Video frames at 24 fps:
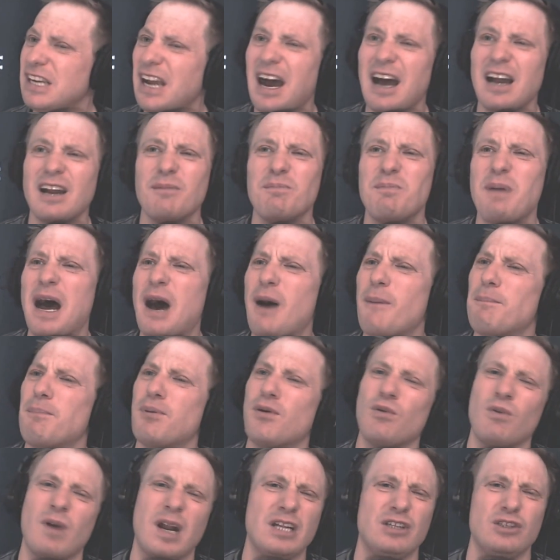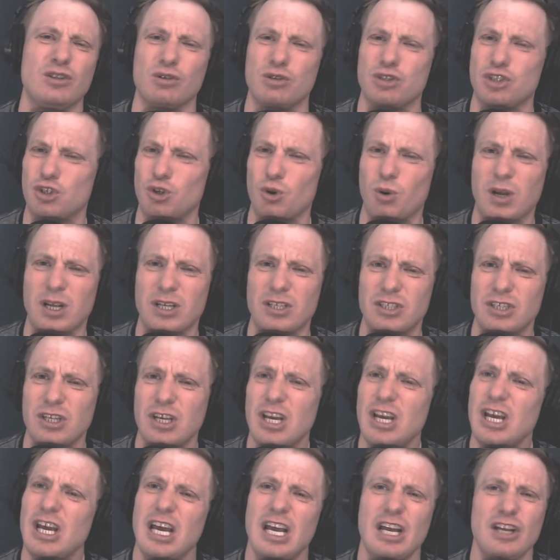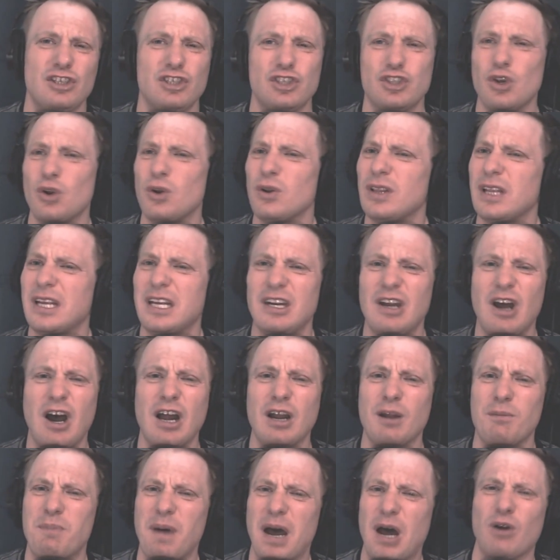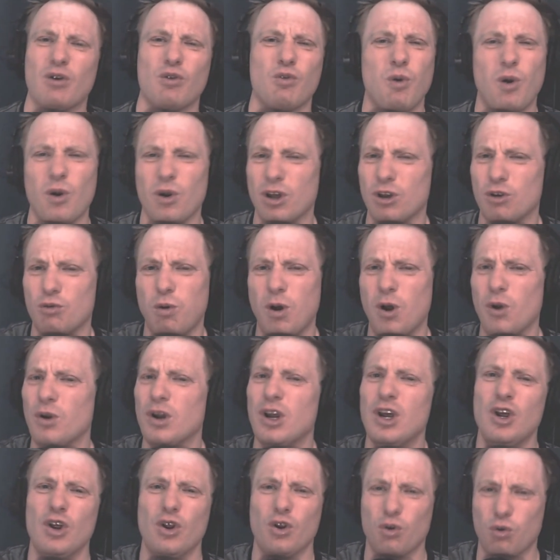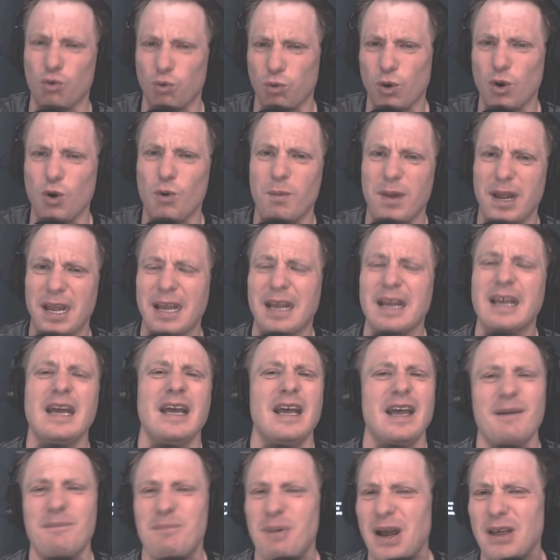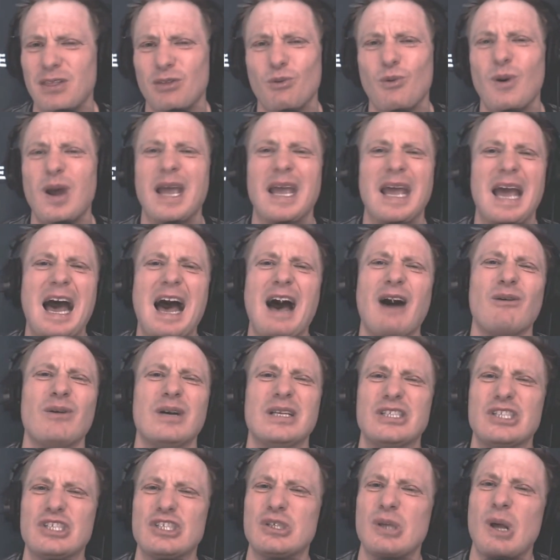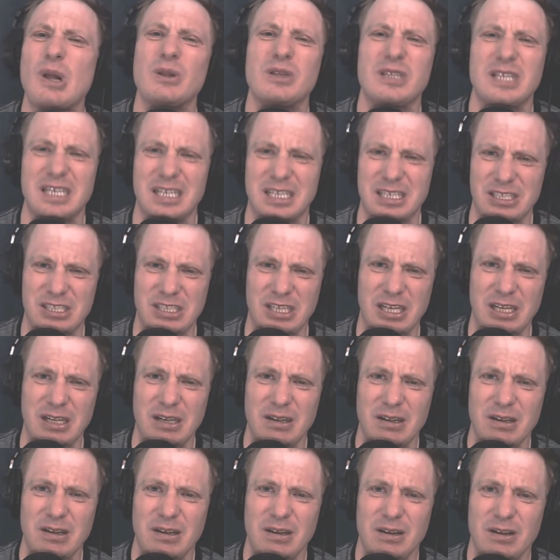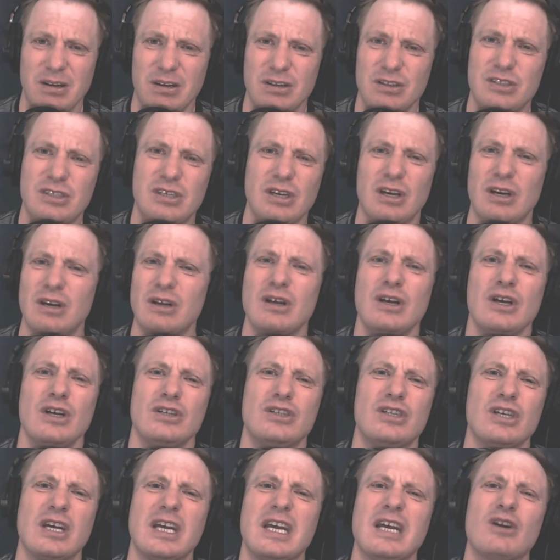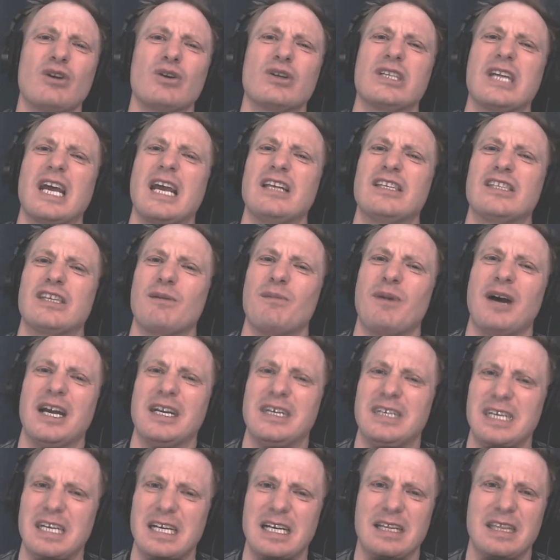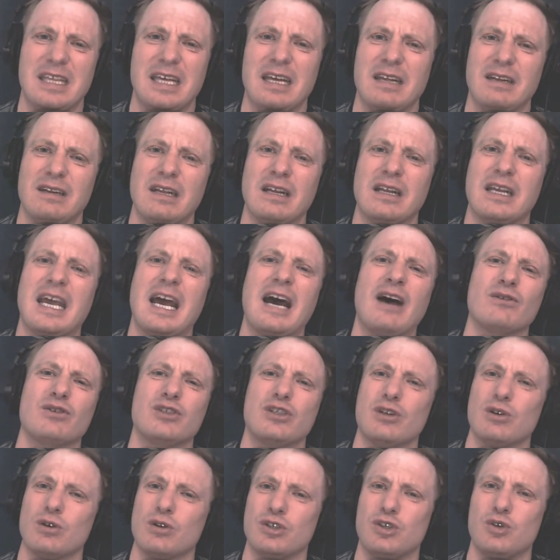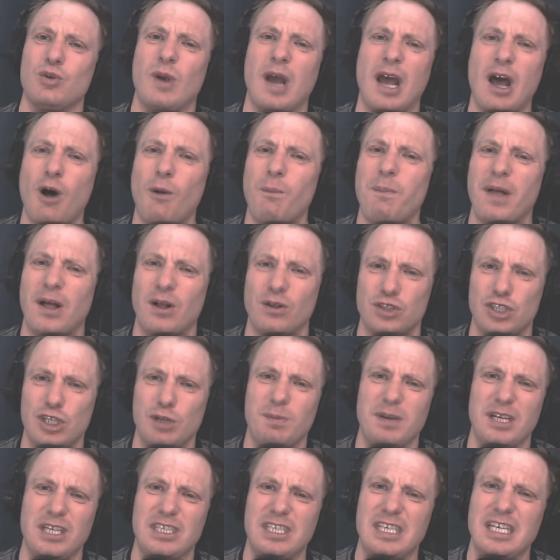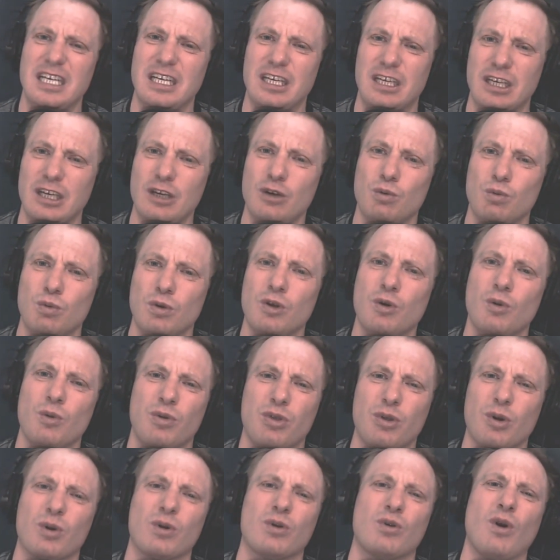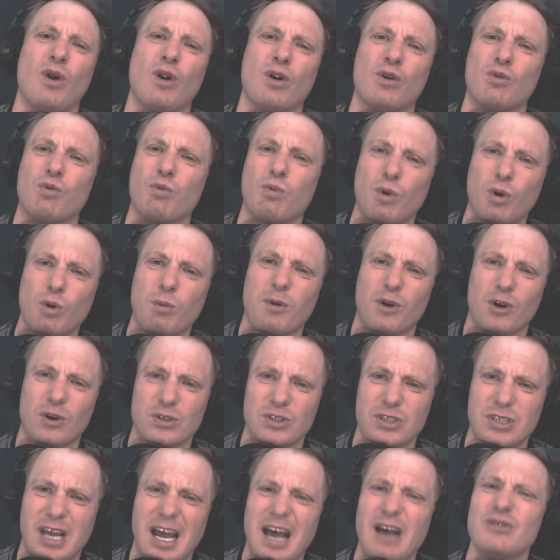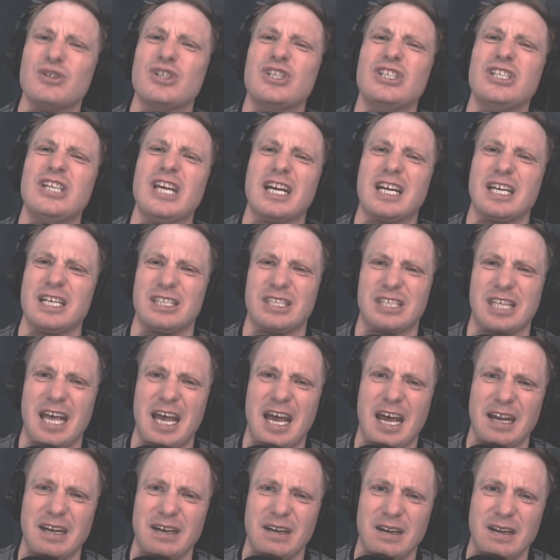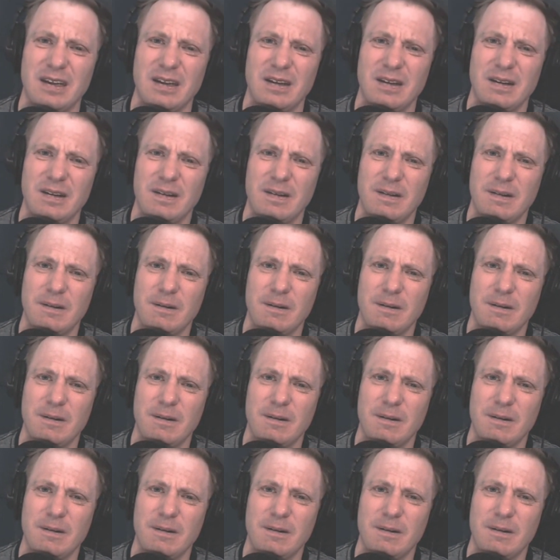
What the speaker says: It's not about parental choice. It's certainly not about quote unquote grooming. And by the way, how insulting is it to entertain some idea that counselors who help LGBTQ youth are groomers? How sick is that?